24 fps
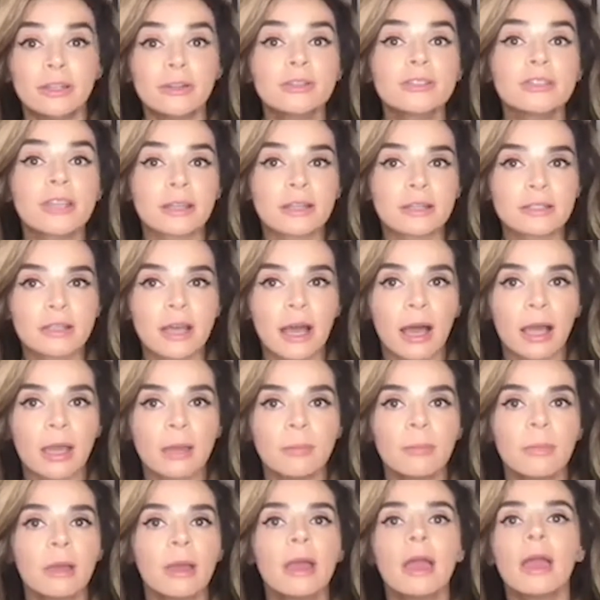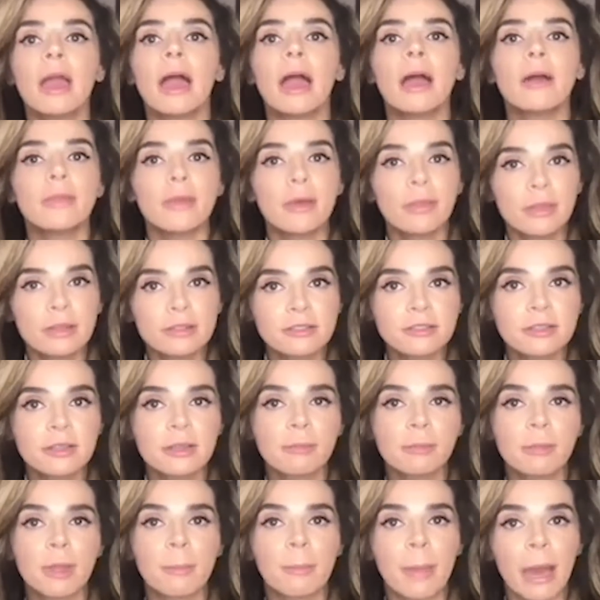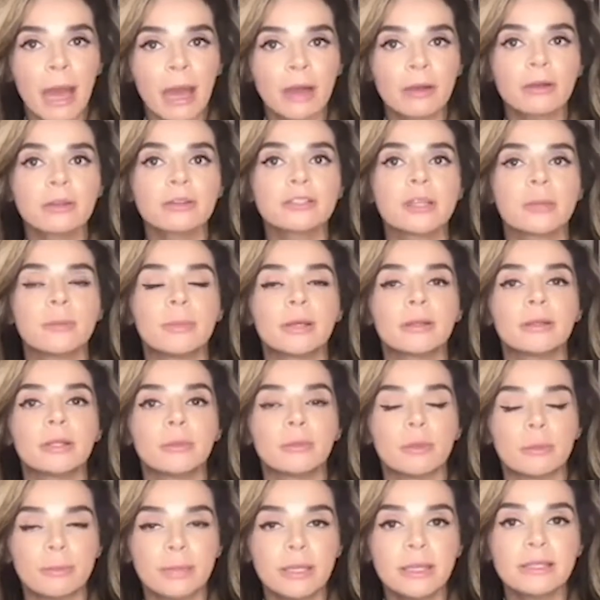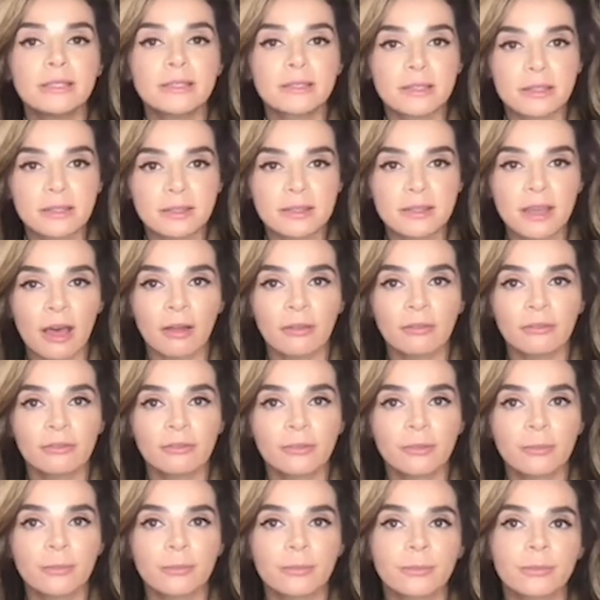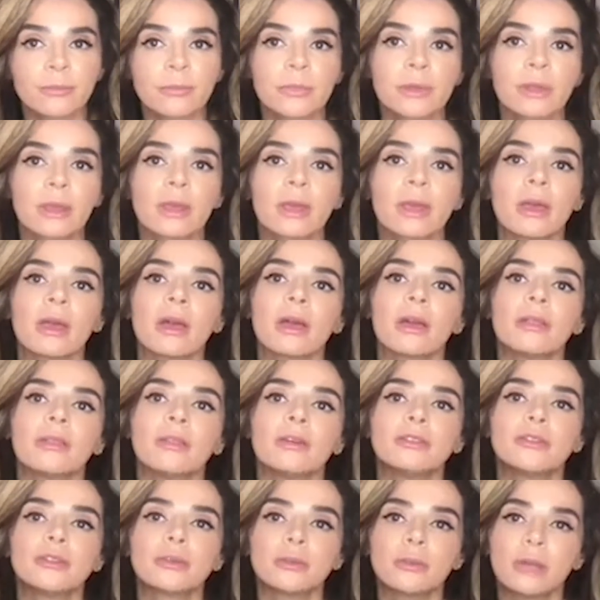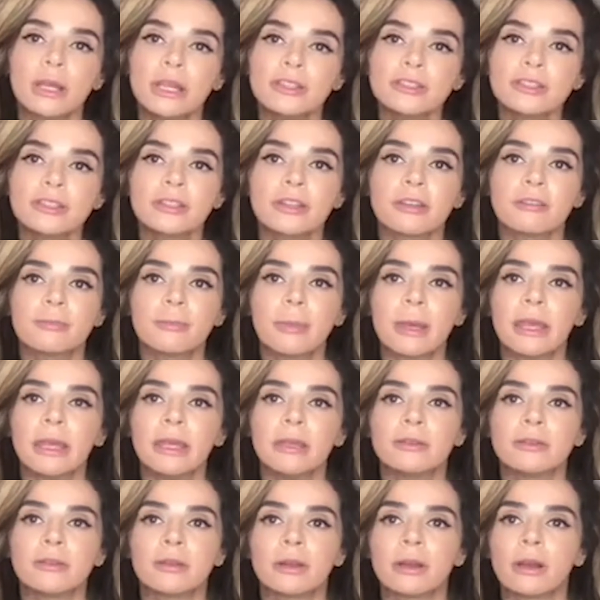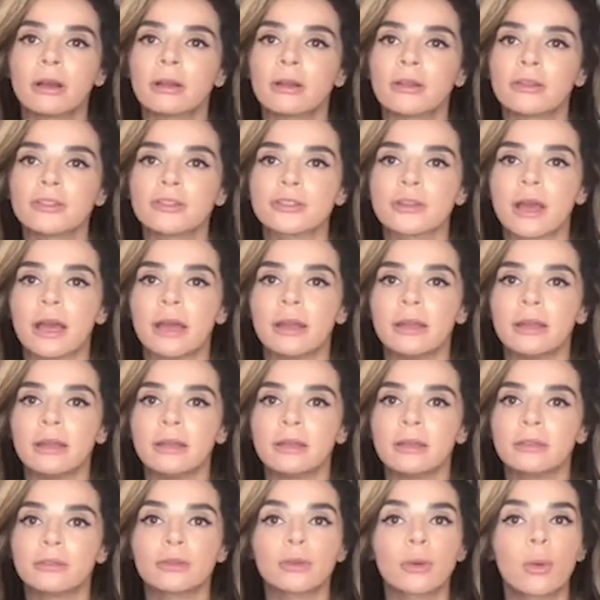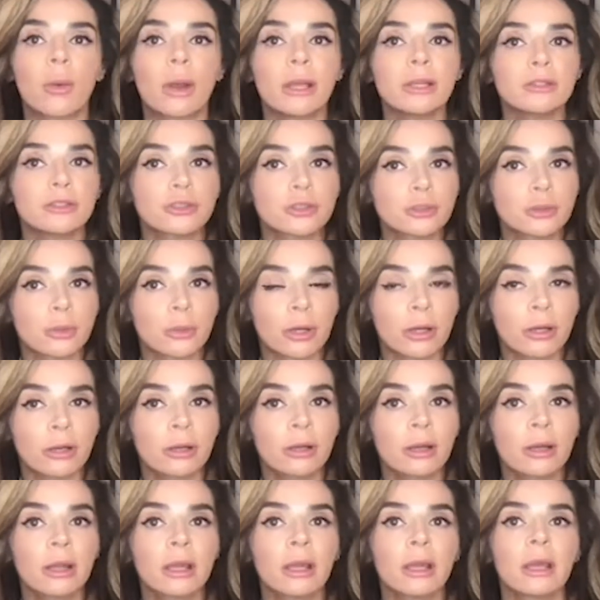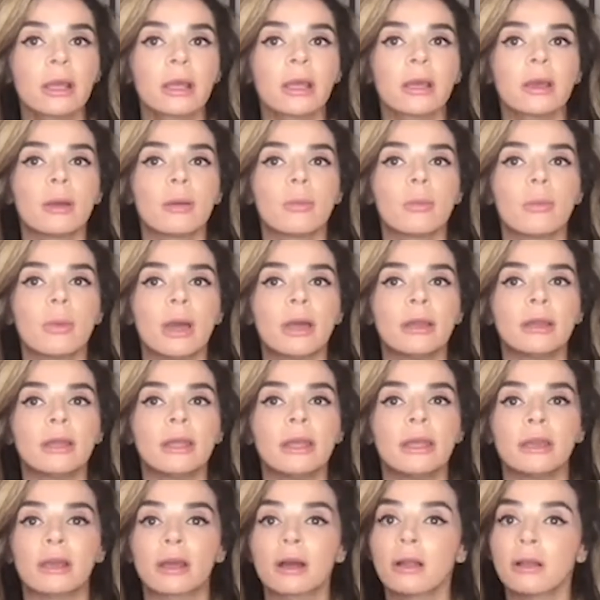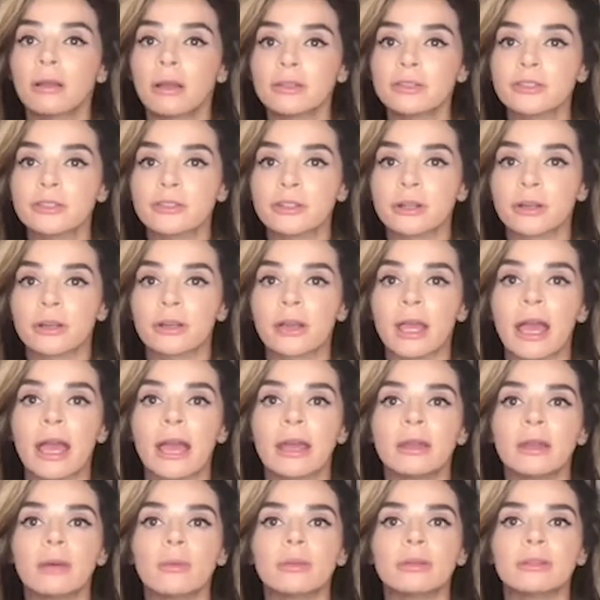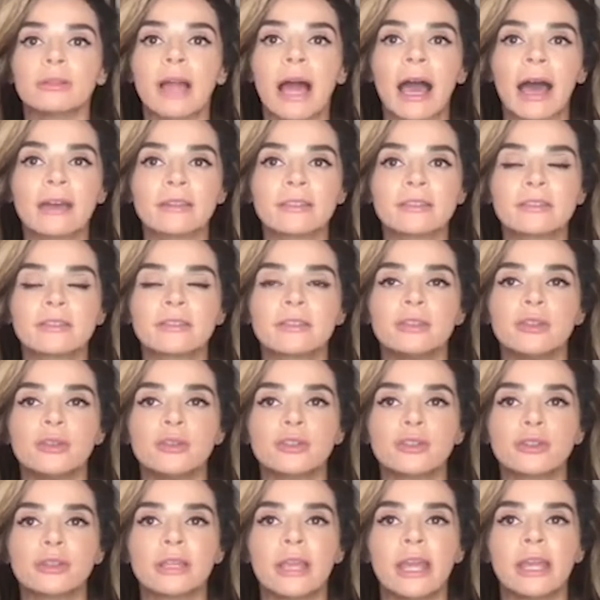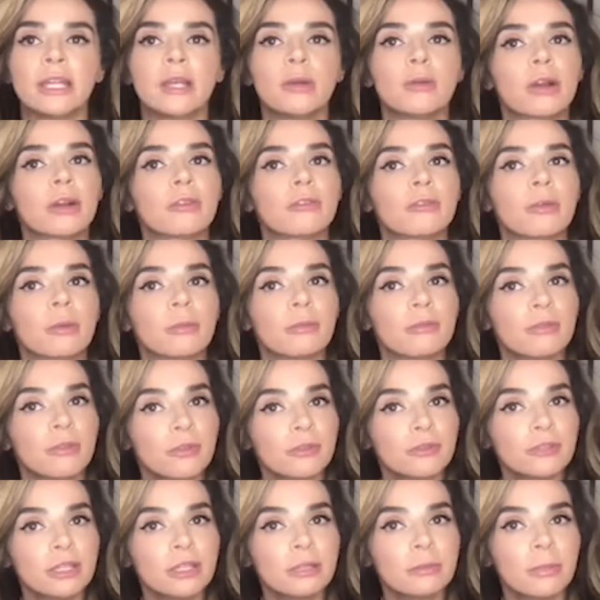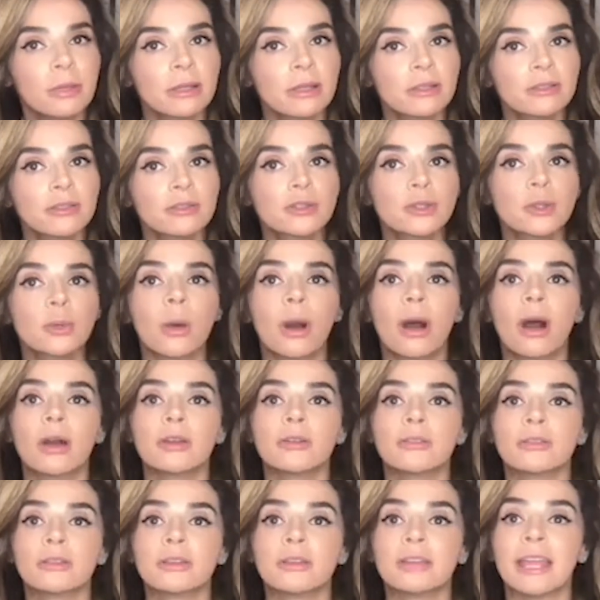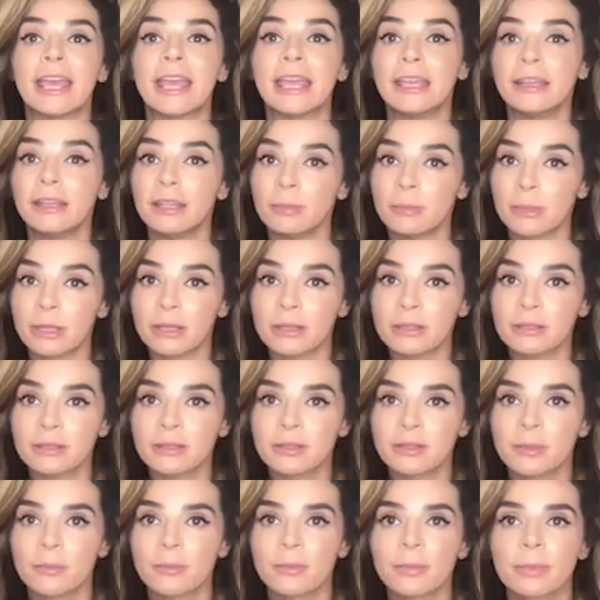years at a time, and then the pattern typically repeats itself. The duration of pain during a cluster headache is quite short when in a cluster and lasts usually anywhere from 15 minutes to 180 minutes.